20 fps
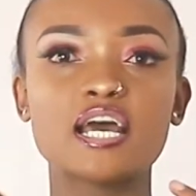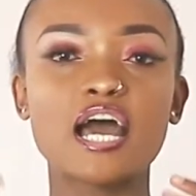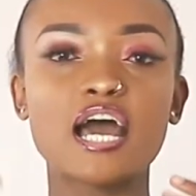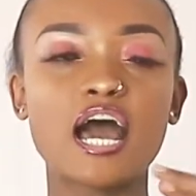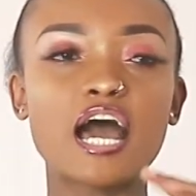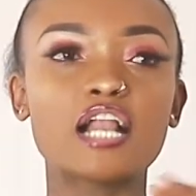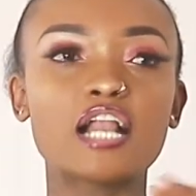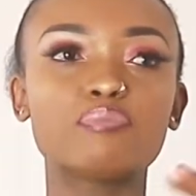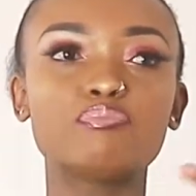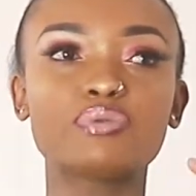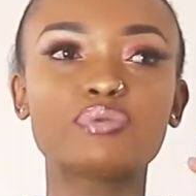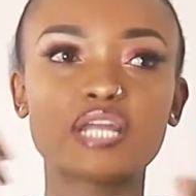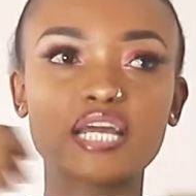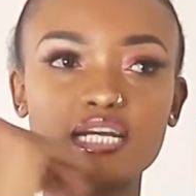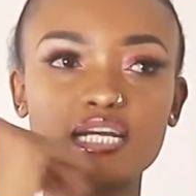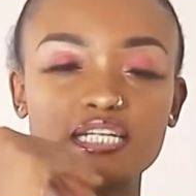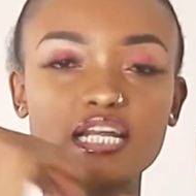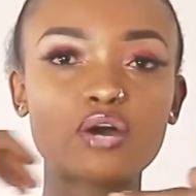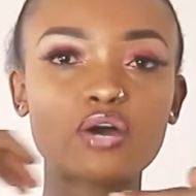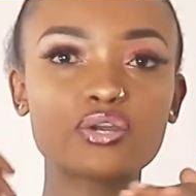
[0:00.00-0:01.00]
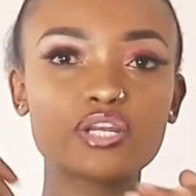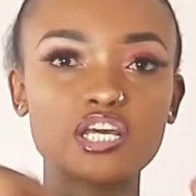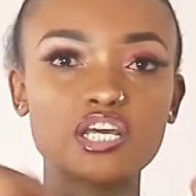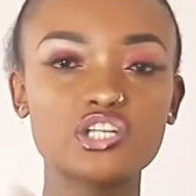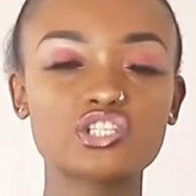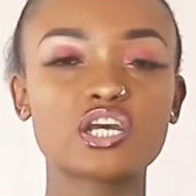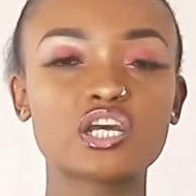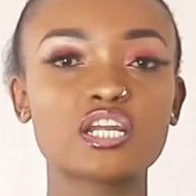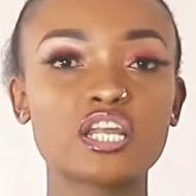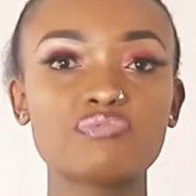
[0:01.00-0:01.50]
I'll break down
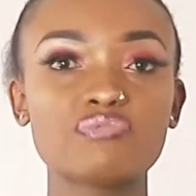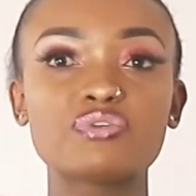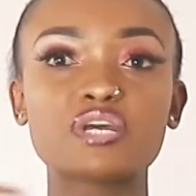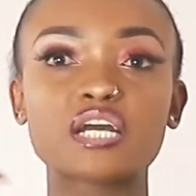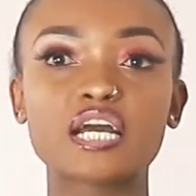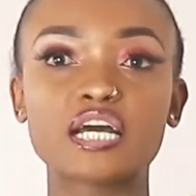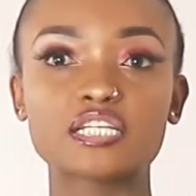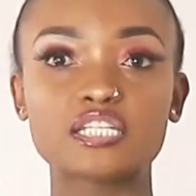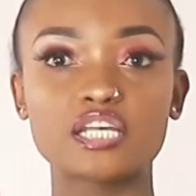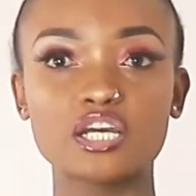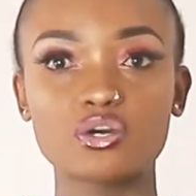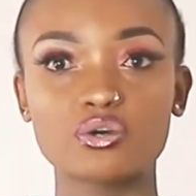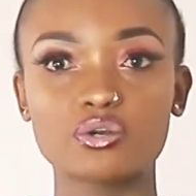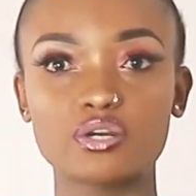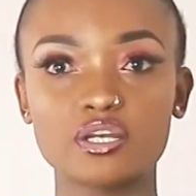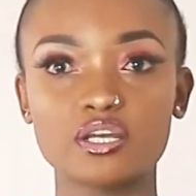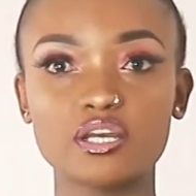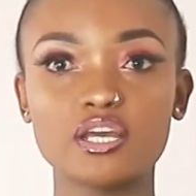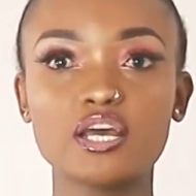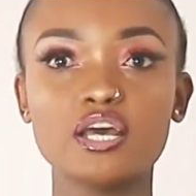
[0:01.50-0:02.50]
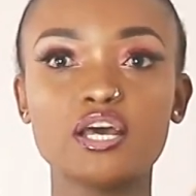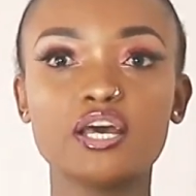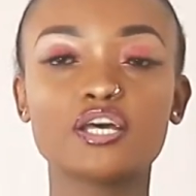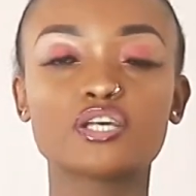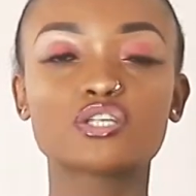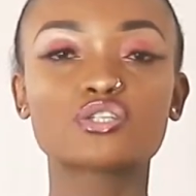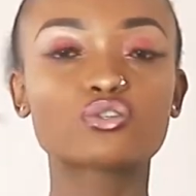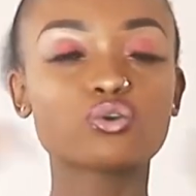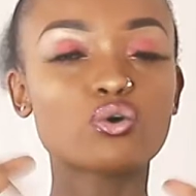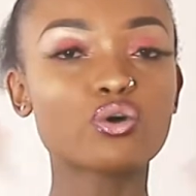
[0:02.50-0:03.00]
each and every category
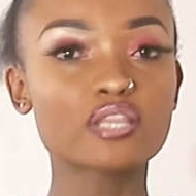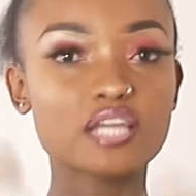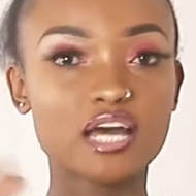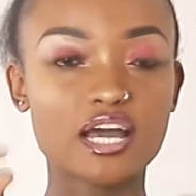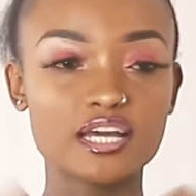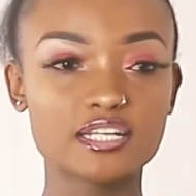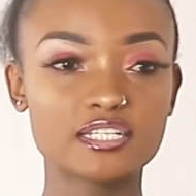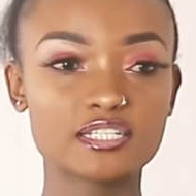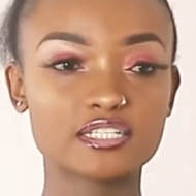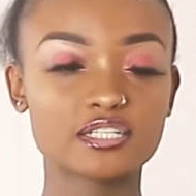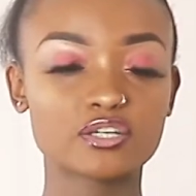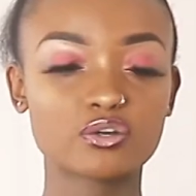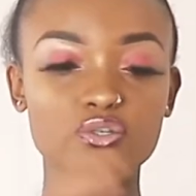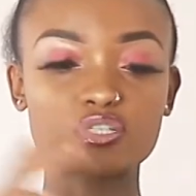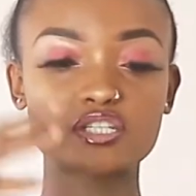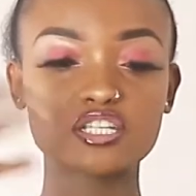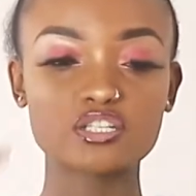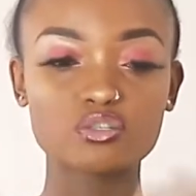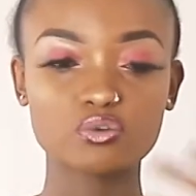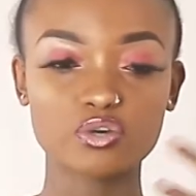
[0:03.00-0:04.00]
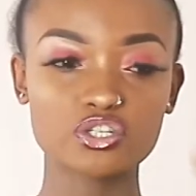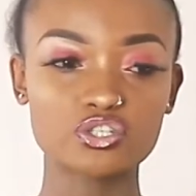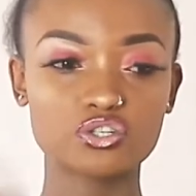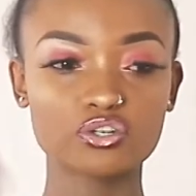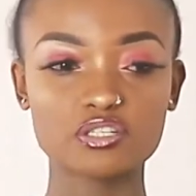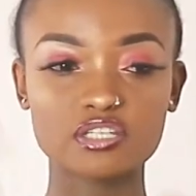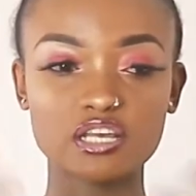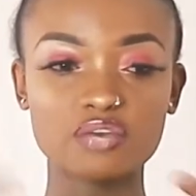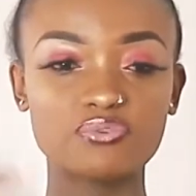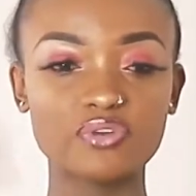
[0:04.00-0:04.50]
so that, because these
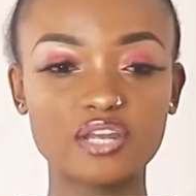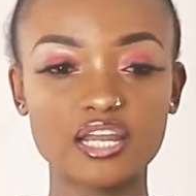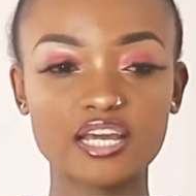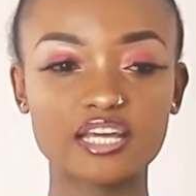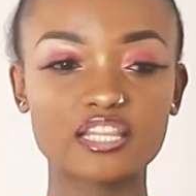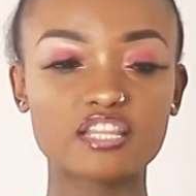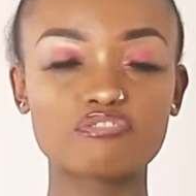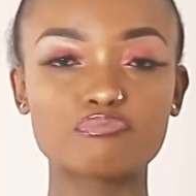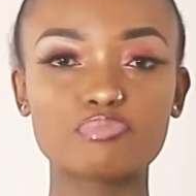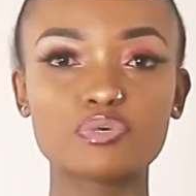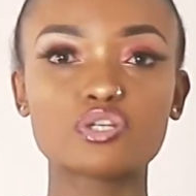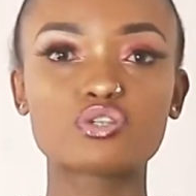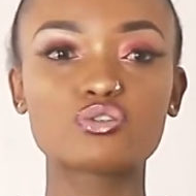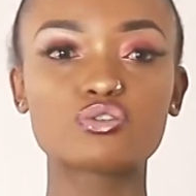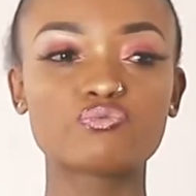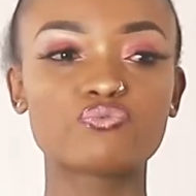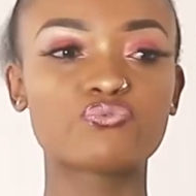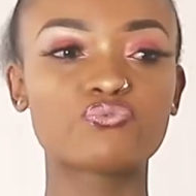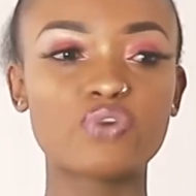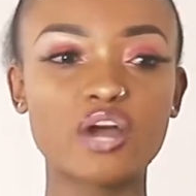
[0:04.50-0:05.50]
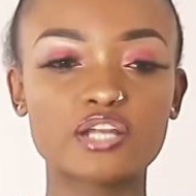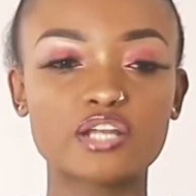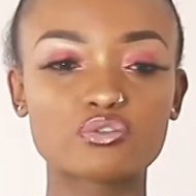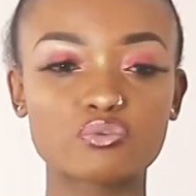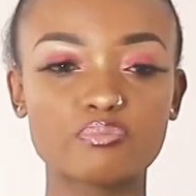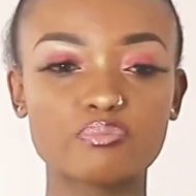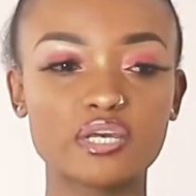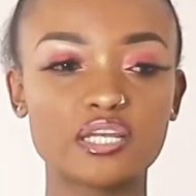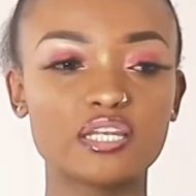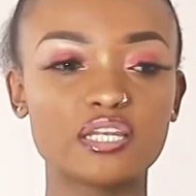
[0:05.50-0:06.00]
questions, I feel like they've been far too
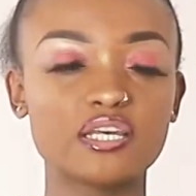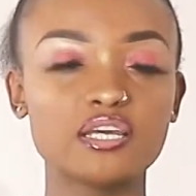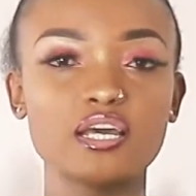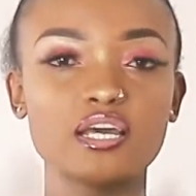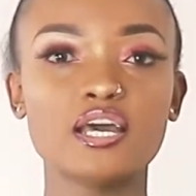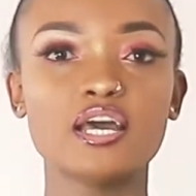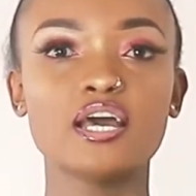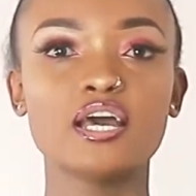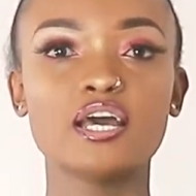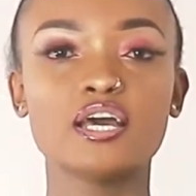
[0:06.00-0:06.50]
many,